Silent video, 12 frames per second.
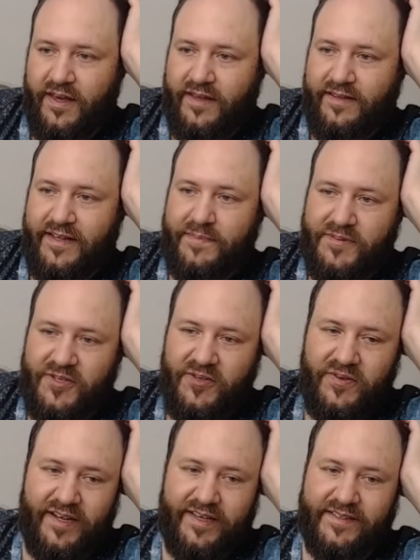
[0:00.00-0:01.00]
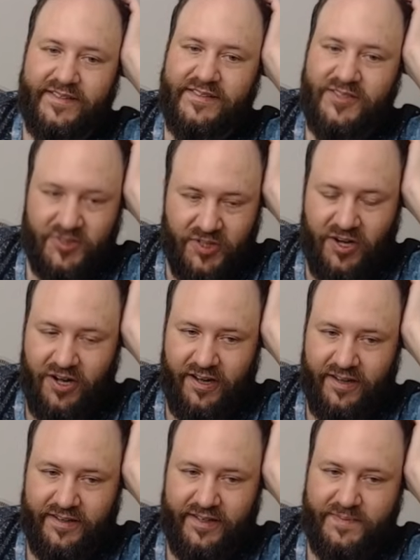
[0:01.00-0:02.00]
Neptuna is
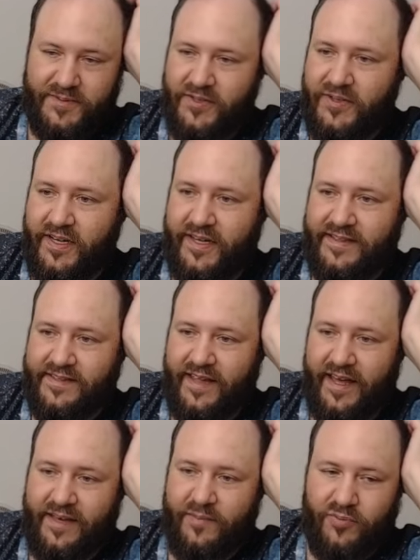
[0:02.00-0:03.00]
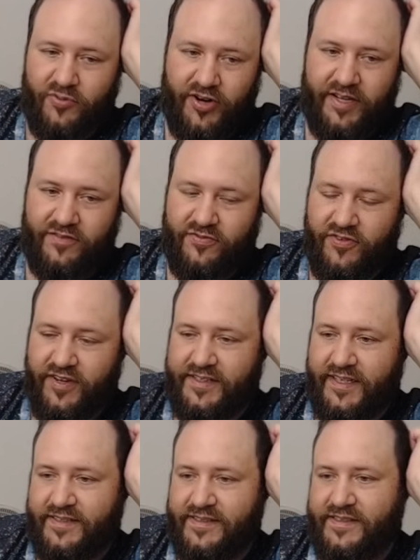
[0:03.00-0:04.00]
strong. Neptuna is like Brain Freeze
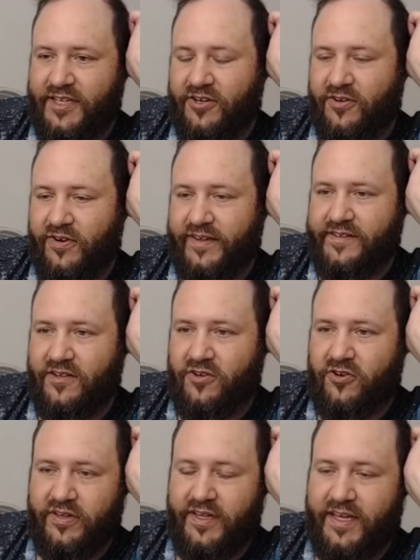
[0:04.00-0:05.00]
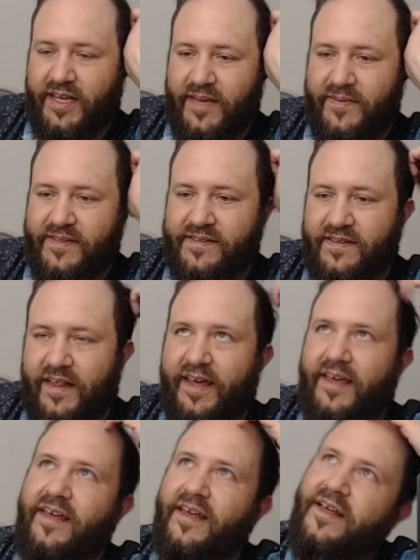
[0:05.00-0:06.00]
on steroids. The early game is
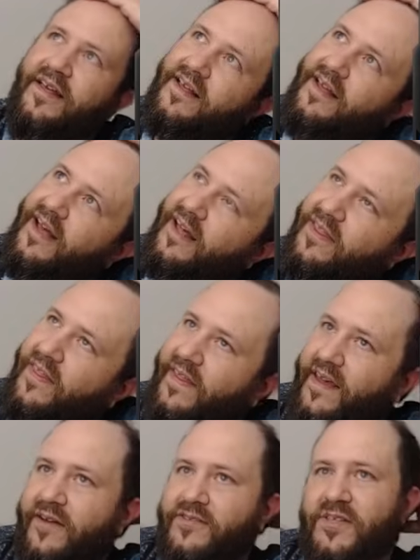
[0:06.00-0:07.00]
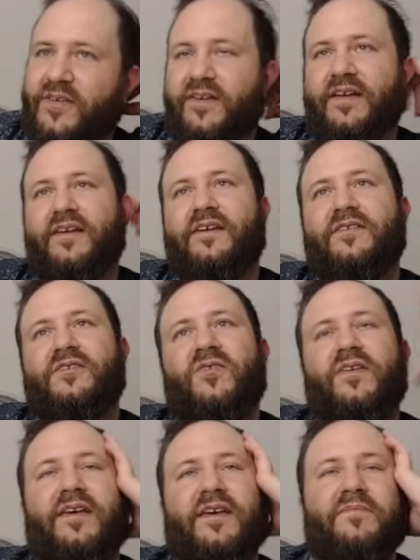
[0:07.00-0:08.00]
like the thing I was doing
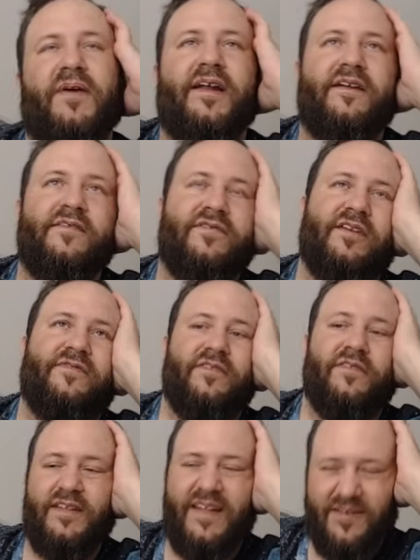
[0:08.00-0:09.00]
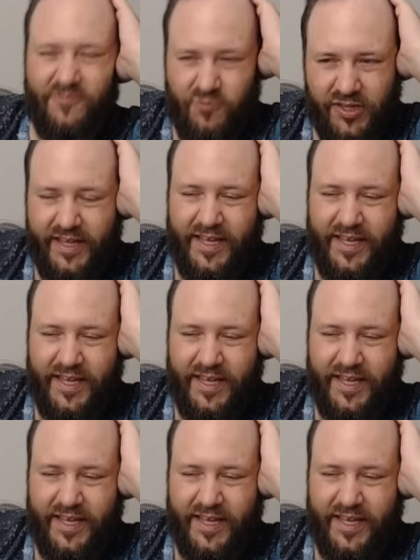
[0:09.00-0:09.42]
doing competitively for the really